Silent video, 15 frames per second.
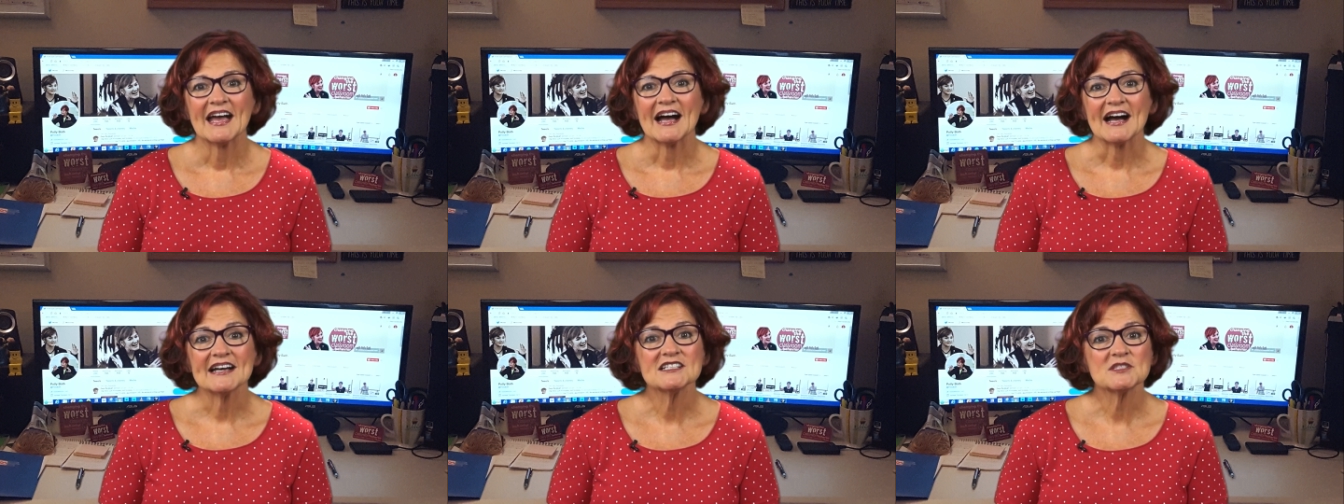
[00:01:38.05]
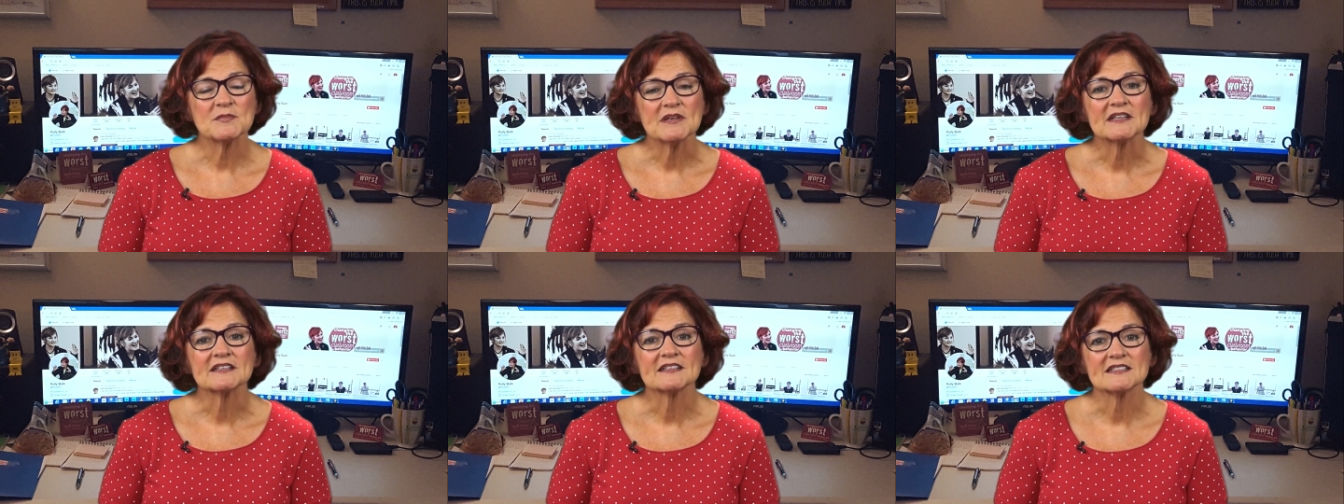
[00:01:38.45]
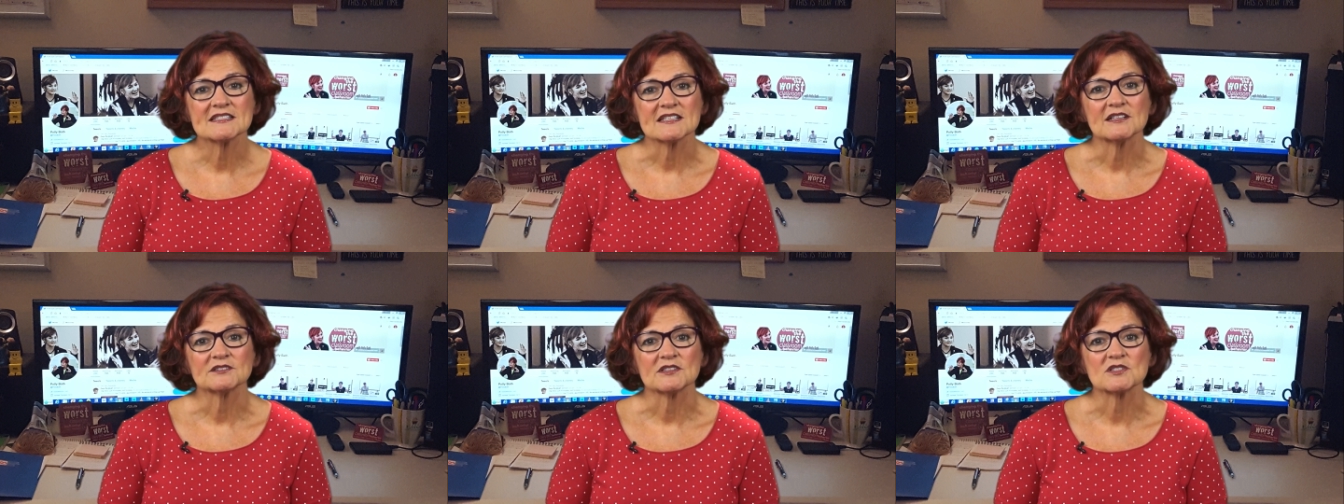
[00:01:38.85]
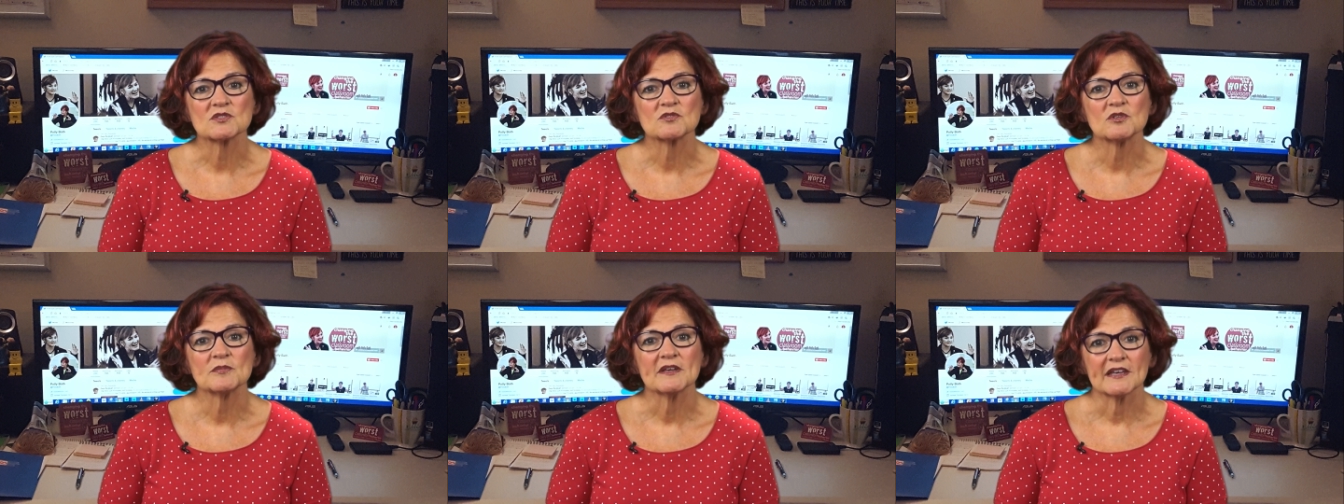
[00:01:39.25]
I speak and consult on
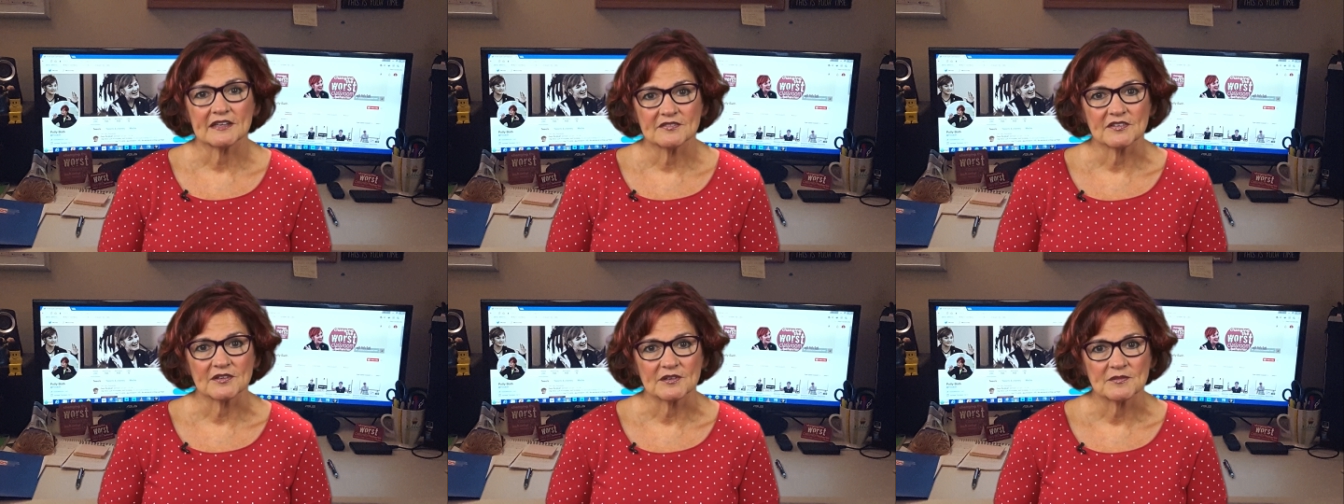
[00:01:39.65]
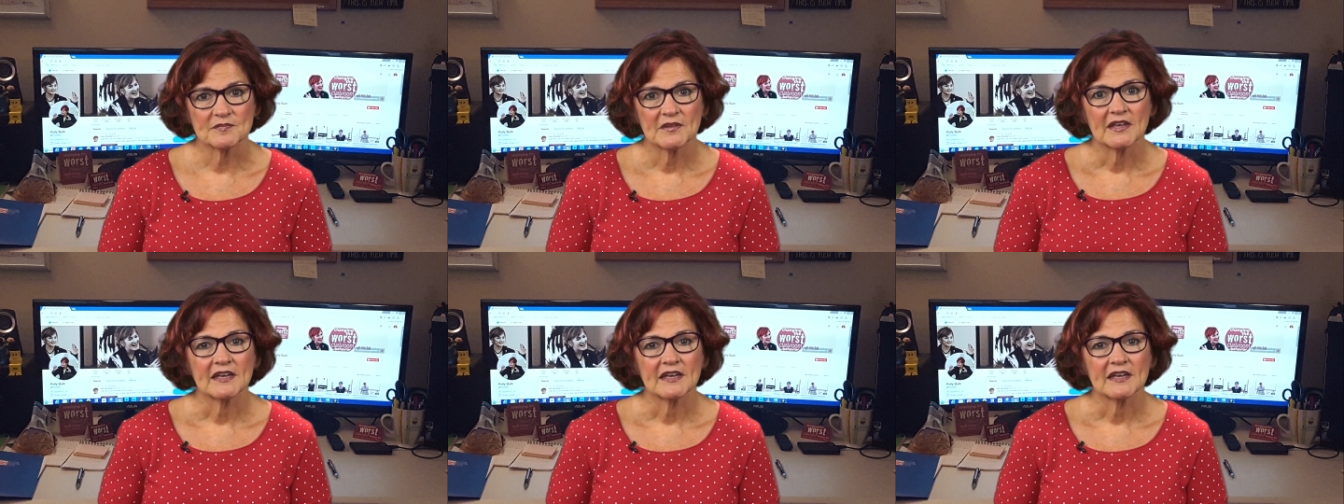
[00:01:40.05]
school behavior,